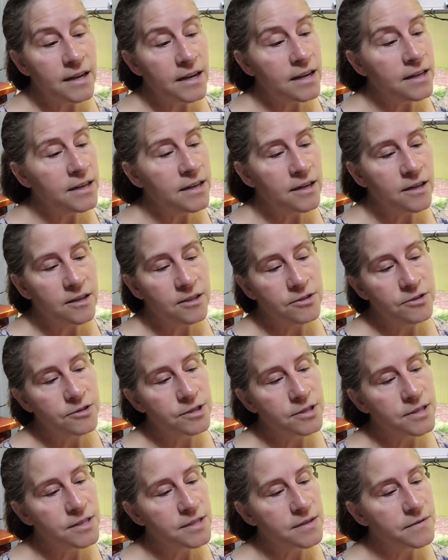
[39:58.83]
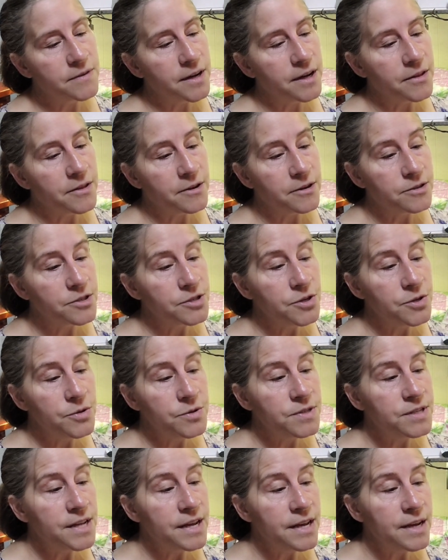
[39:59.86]
and hundreds of others
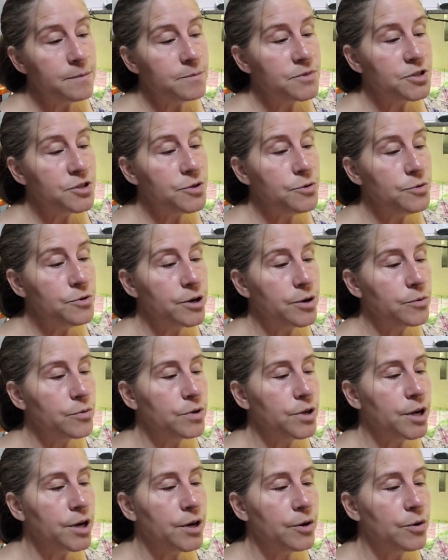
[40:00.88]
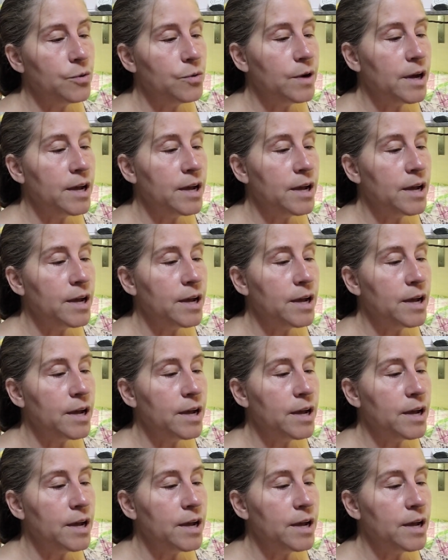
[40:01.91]
whose names you don't know